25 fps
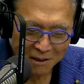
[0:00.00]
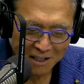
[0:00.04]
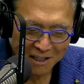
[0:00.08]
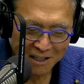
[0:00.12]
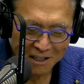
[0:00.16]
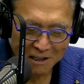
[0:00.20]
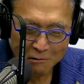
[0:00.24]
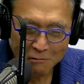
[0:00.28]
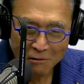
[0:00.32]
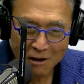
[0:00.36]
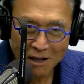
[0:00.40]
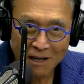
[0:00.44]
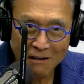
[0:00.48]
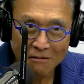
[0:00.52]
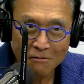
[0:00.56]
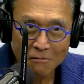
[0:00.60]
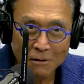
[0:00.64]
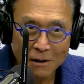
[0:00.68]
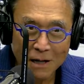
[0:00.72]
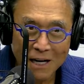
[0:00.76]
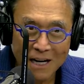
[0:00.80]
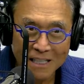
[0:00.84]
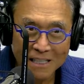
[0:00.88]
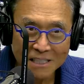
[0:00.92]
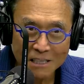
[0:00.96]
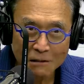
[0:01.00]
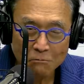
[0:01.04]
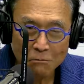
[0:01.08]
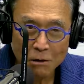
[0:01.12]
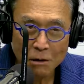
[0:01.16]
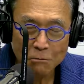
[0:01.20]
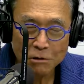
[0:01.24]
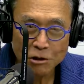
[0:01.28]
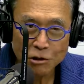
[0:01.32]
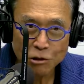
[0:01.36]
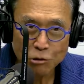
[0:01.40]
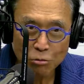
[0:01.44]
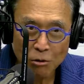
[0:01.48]
but anyway, I said,
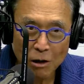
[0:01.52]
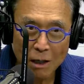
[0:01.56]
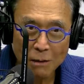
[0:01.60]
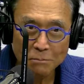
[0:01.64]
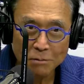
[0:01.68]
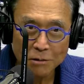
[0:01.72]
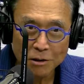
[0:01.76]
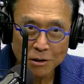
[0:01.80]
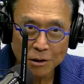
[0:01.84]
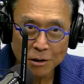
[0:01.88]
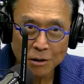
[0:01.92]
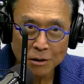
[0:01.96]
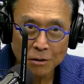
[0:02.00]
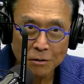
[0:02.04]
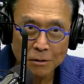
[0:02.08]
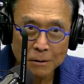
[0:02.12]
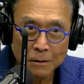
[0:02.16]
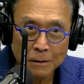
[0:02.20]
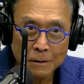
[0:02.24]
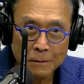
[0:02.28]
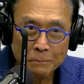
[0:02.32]
what would Trump do?